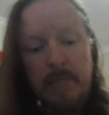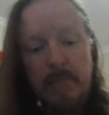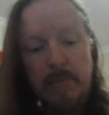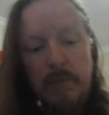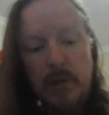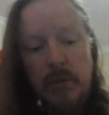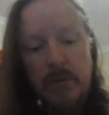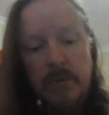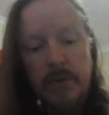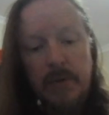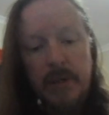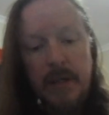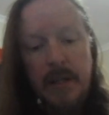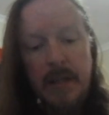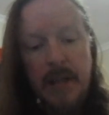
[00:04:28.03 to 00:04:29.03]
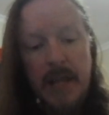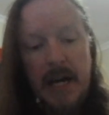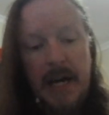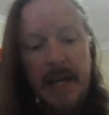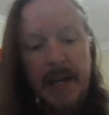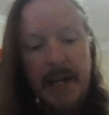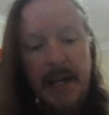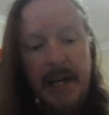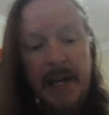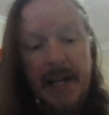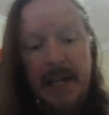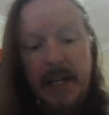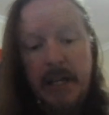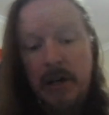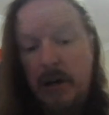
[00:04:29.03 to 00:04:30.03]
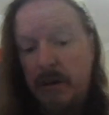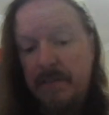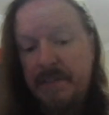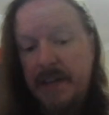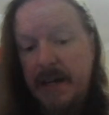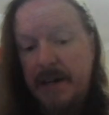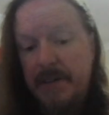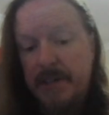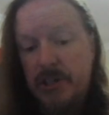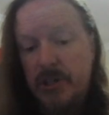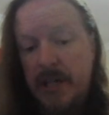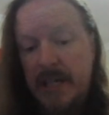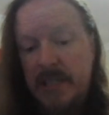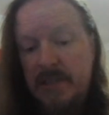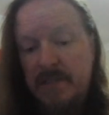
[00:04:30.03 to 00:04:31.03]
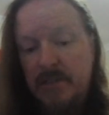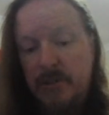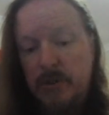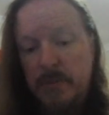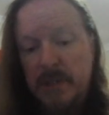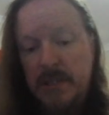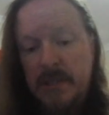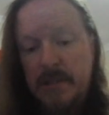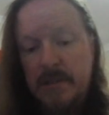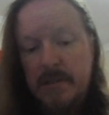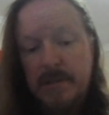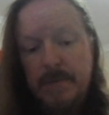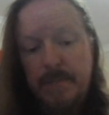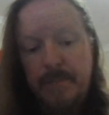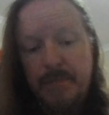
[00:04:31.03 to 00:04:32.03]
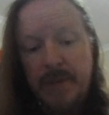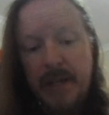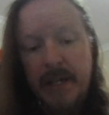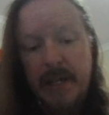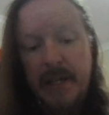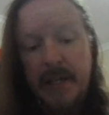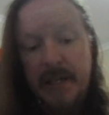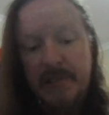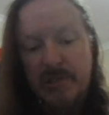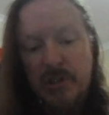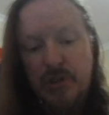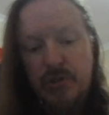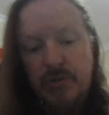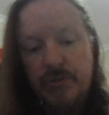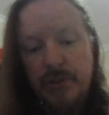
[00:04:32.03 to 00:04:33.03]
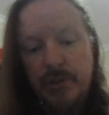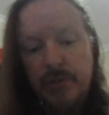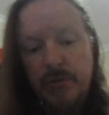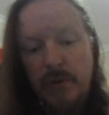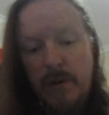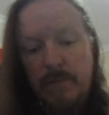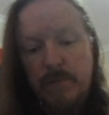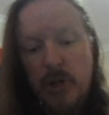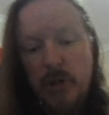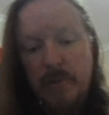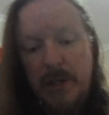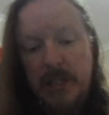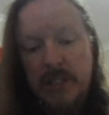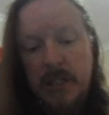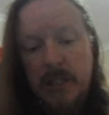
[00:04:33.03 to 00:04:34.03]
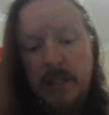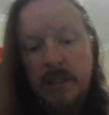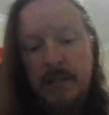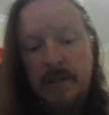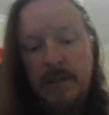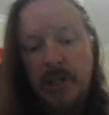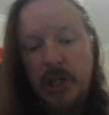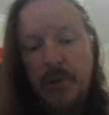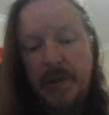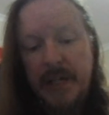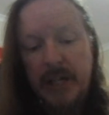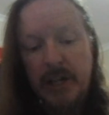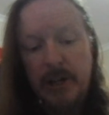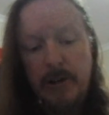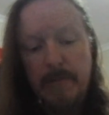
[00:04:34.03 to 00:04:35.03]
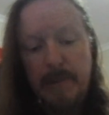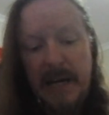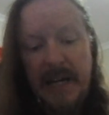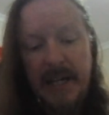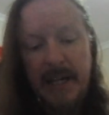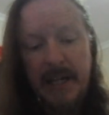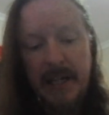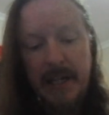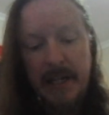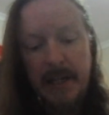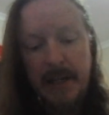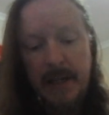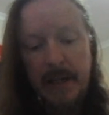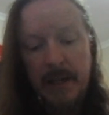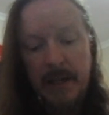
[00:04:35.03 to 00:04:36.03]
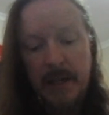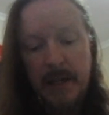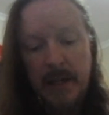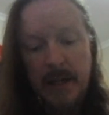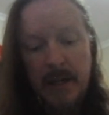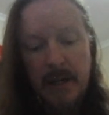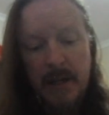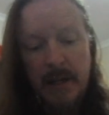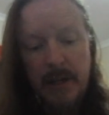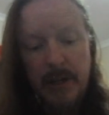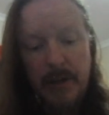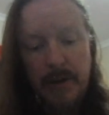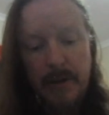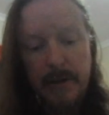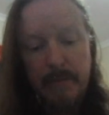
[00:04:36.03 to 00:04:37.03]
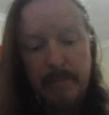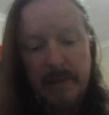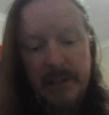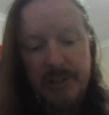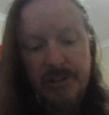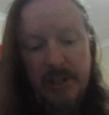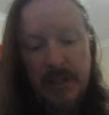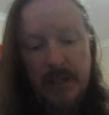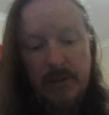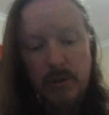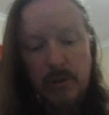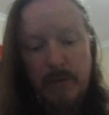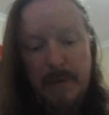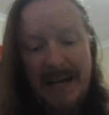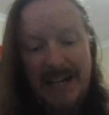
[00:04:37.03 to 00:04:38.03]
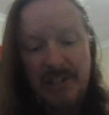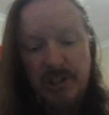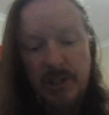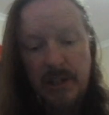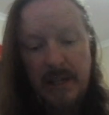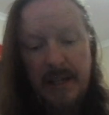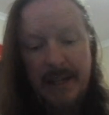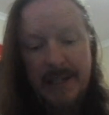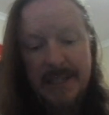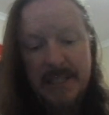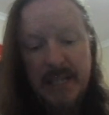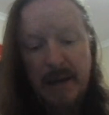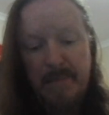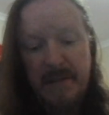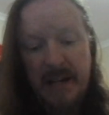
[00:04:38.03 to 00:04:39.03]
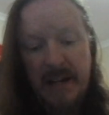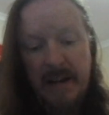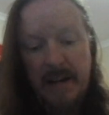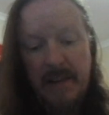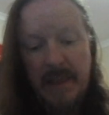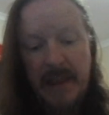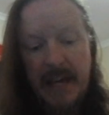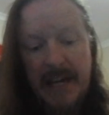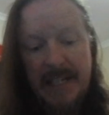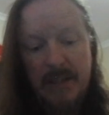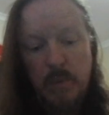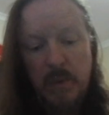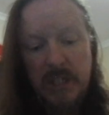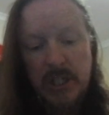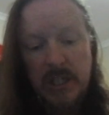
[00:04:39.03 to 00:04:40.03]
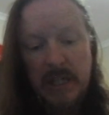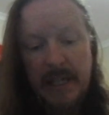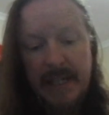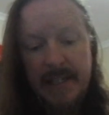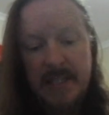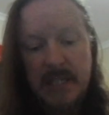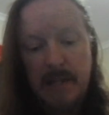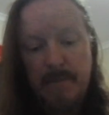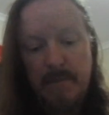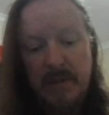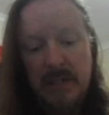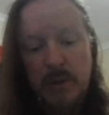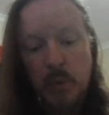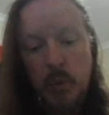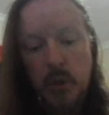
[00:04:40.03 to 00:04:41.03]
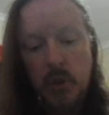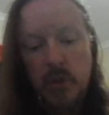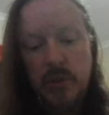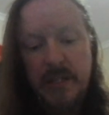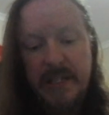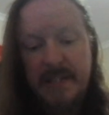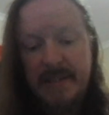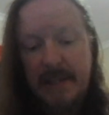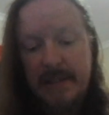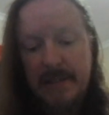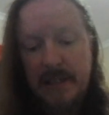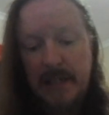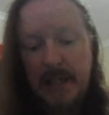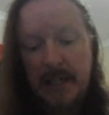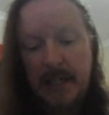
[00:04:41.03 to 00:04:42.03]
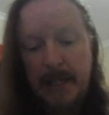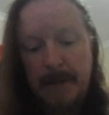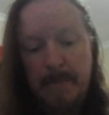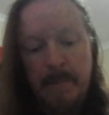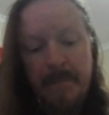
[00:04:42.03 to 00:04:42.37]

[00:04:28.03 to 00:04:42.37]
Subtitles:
More than any of the other Transformers, he is a true robot, knowing no pain, no pleasure or passion except that which leads him towards his destiny.